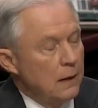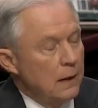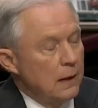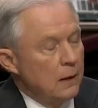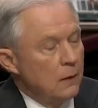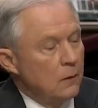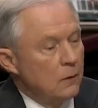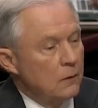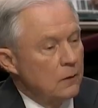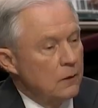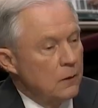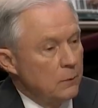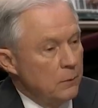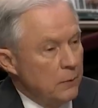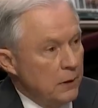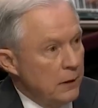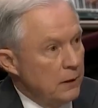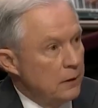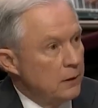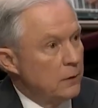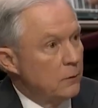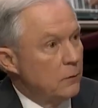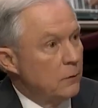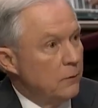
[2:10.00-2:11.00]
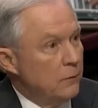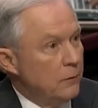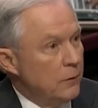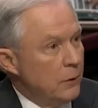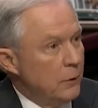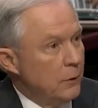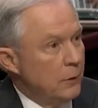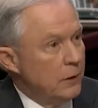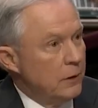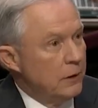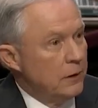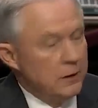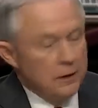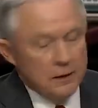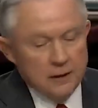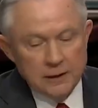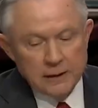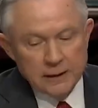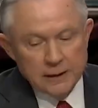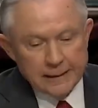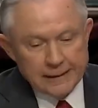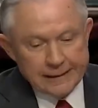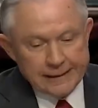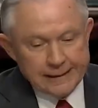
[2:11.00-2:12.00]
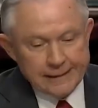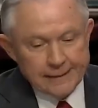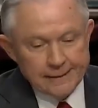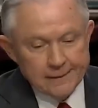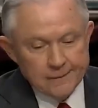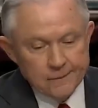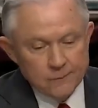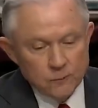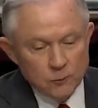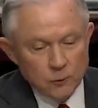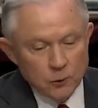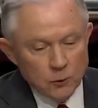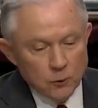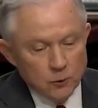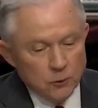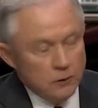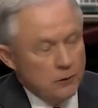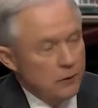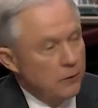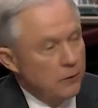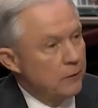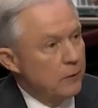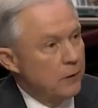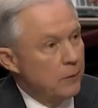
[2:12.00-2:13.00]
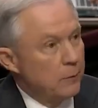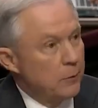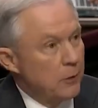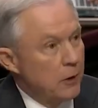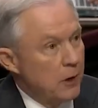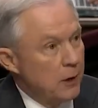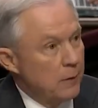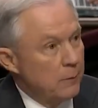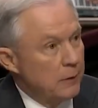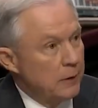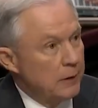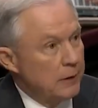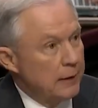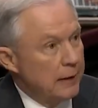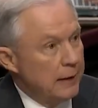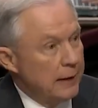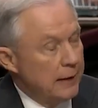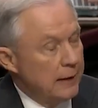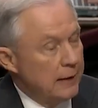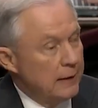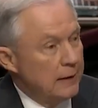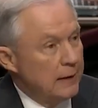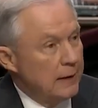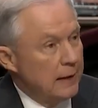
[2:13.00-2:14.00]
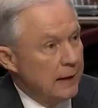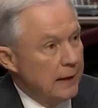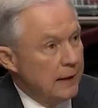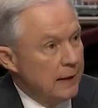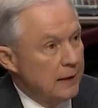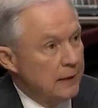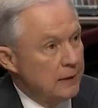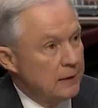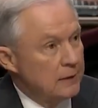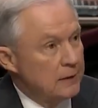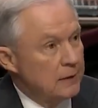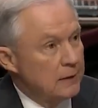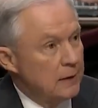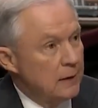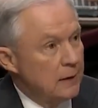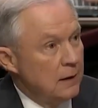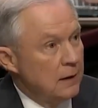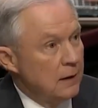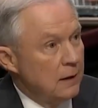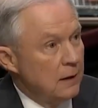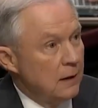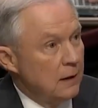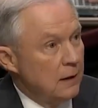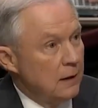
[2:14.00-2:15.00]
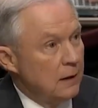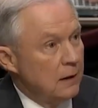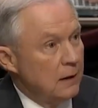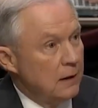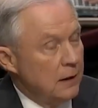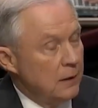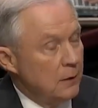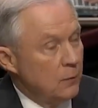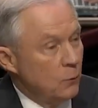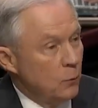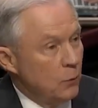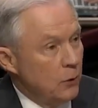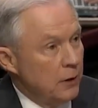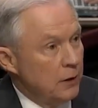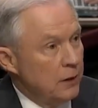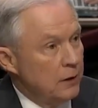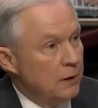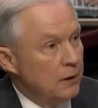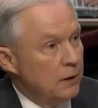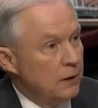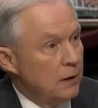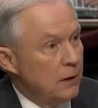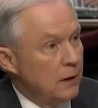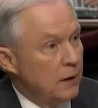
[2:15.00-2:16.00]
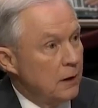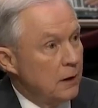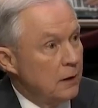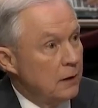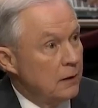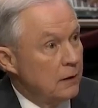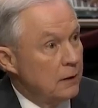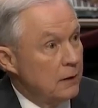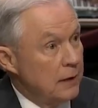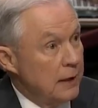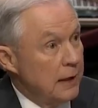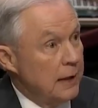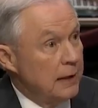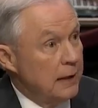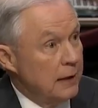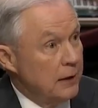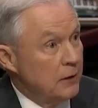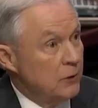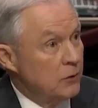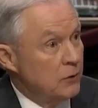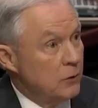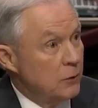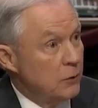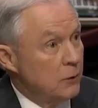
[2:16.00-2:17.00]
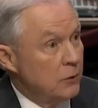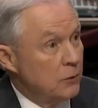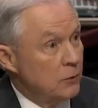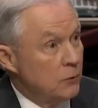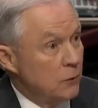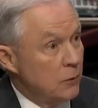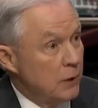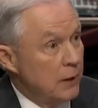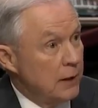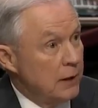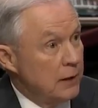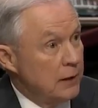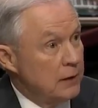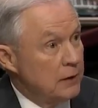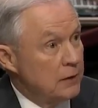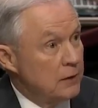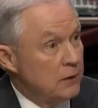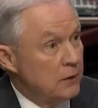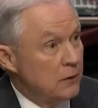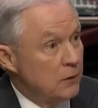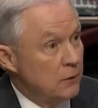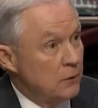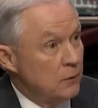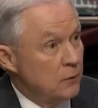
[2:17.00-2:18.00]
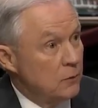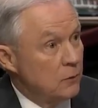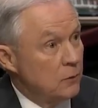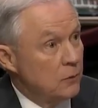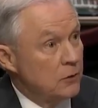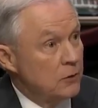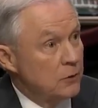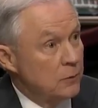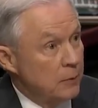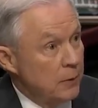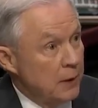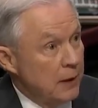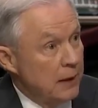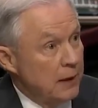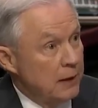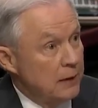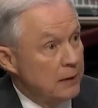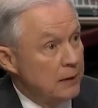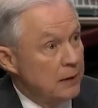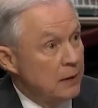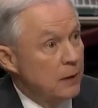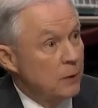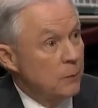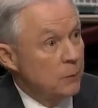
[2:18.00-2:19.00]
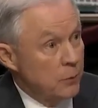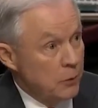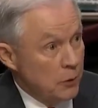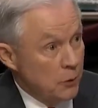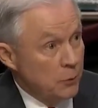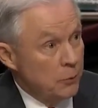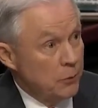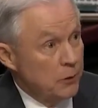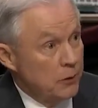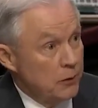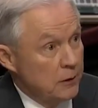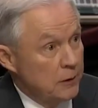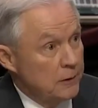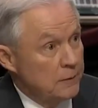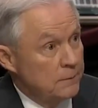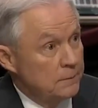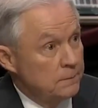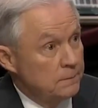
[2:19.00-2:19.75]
I'll commit to reviewing the rules of the department, and as and when that issue is raised, to respond appropriately.